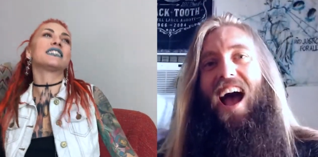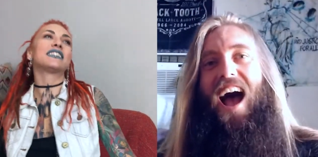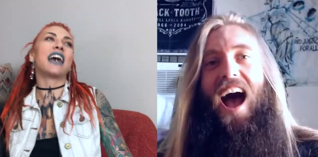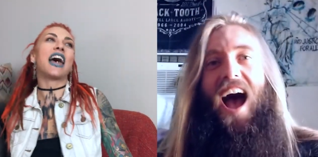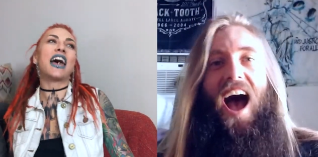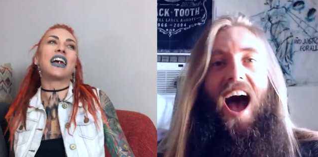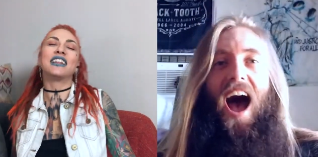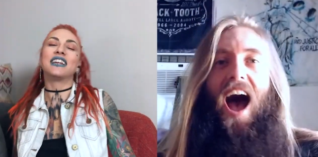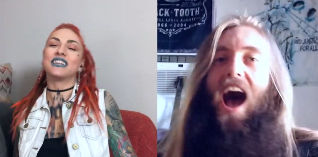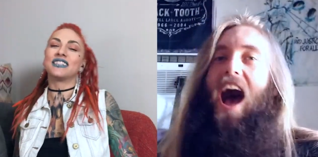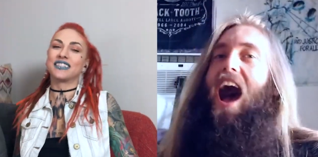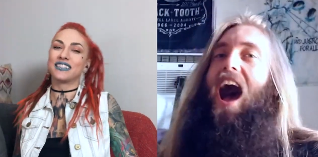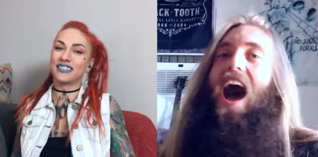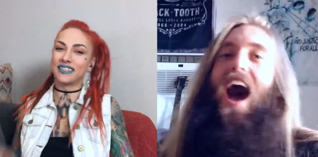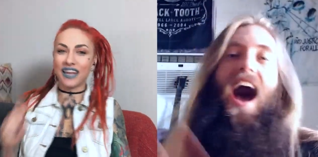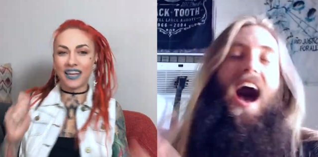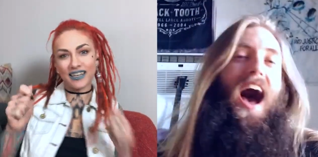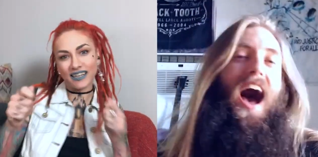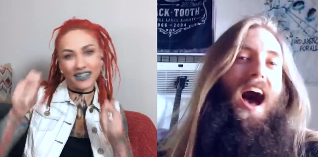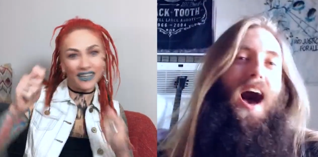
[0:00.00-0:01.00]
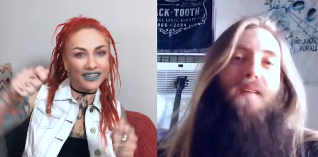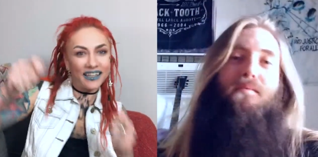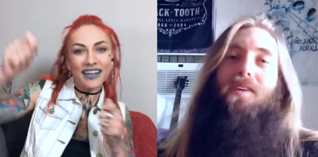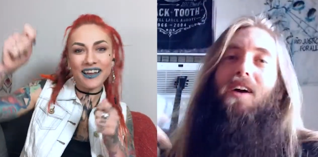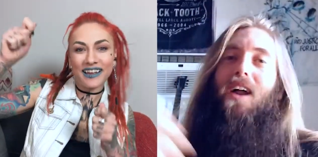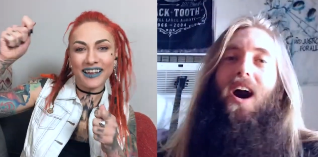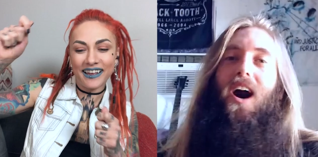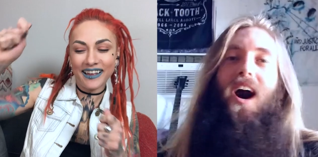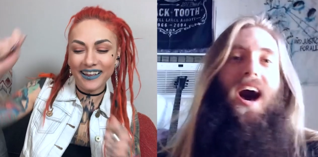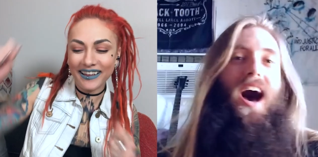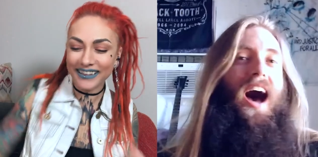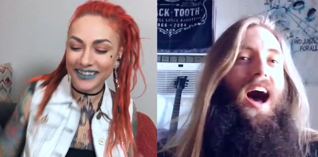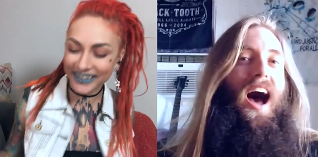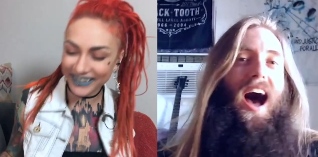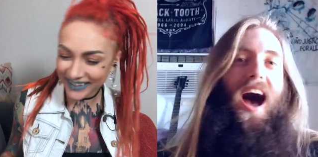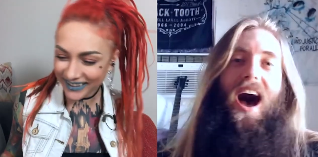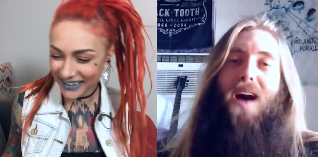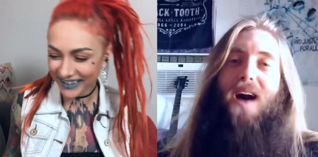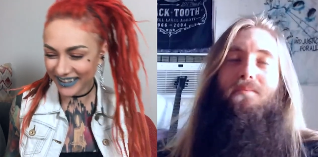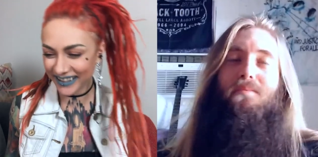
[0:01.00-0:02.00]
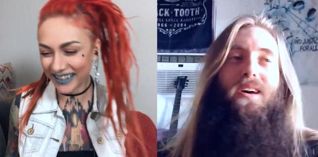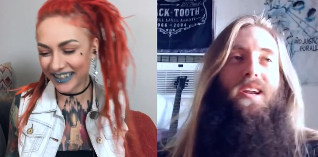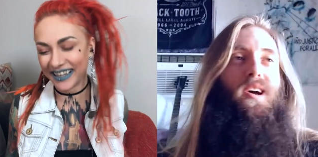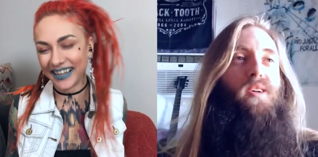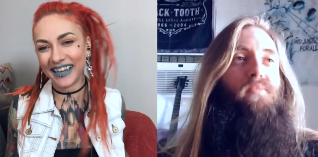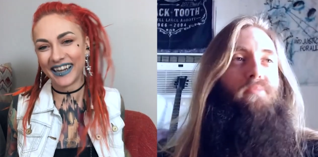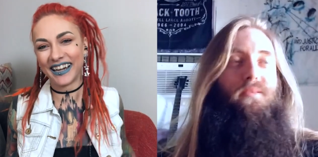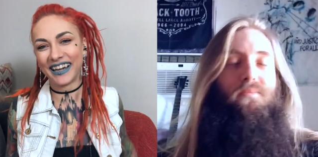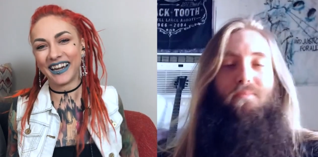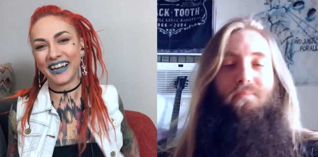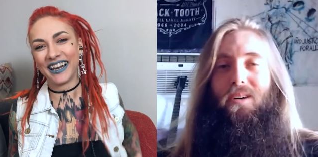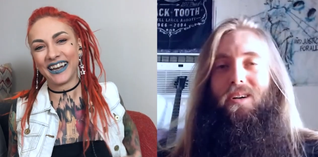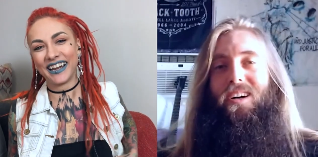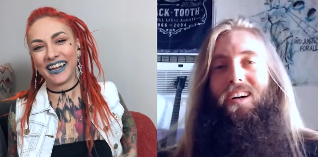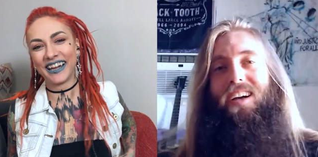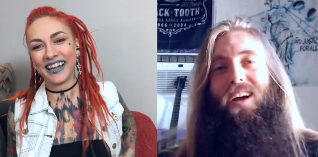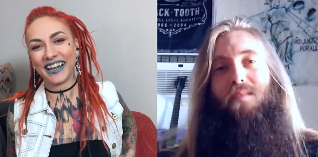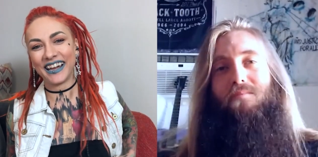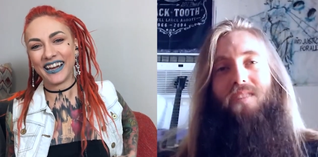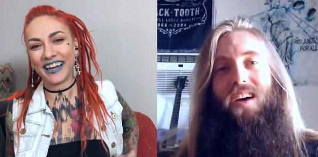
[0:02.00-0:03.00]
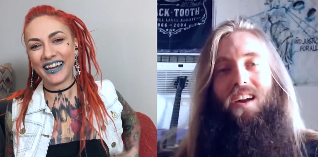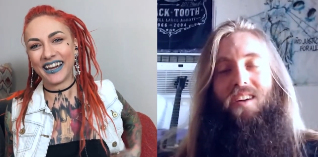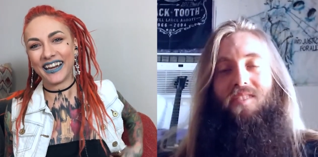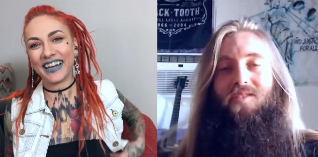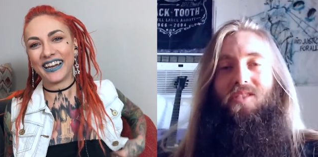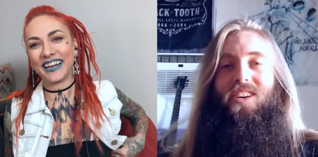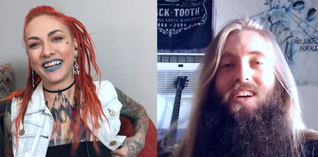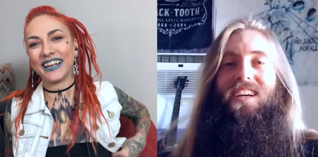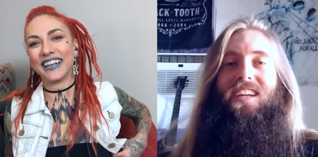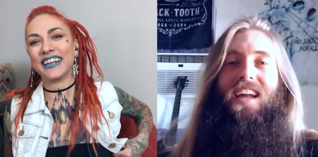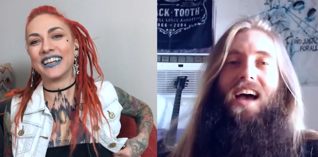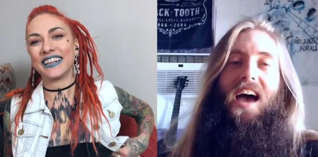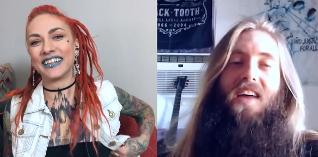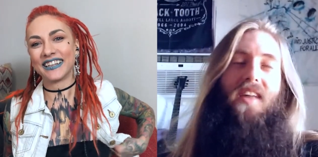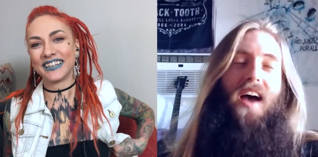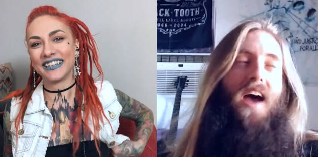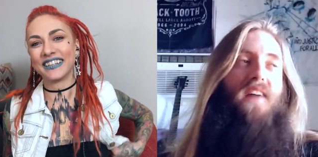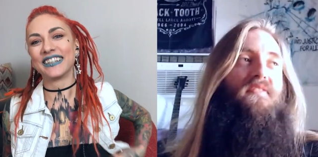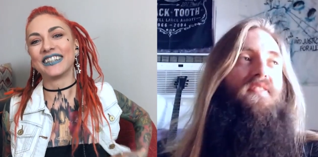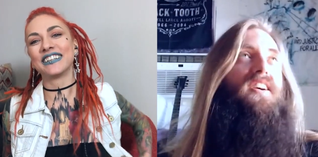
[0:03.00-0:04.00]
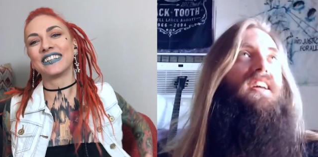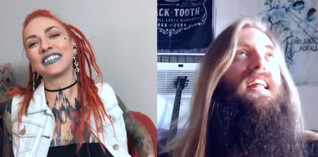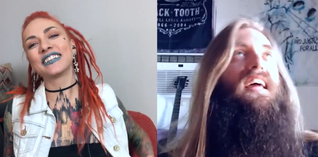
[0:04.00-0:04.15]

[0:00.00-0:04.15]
Speaker 1: Silence. Da, da, da, da.
Speaker 2: I'm, a, I'm an open book. I'm not afraid. I, I